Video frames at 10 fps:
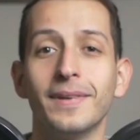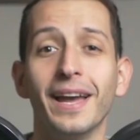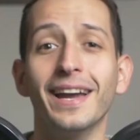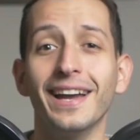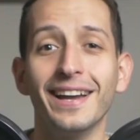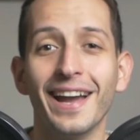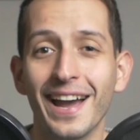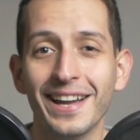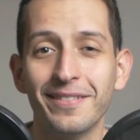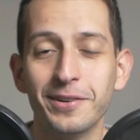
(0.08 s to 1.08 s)

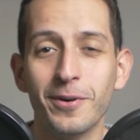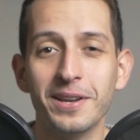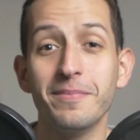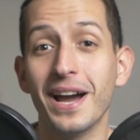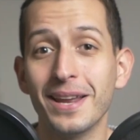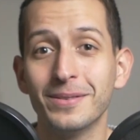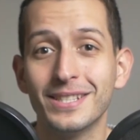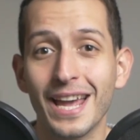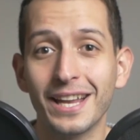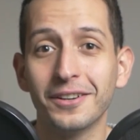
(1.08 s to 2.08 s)
Hey everyone, my name is
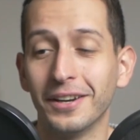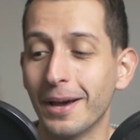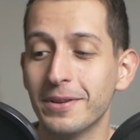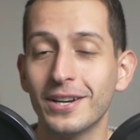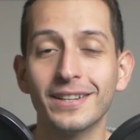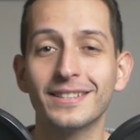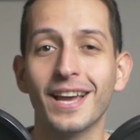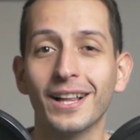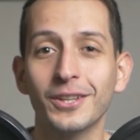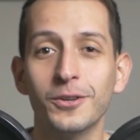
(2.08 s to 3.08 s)
Daniel and I'm here to
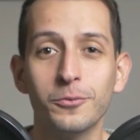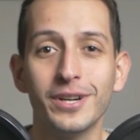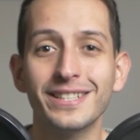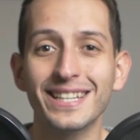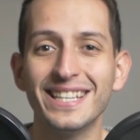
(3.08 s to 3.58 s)
tell you which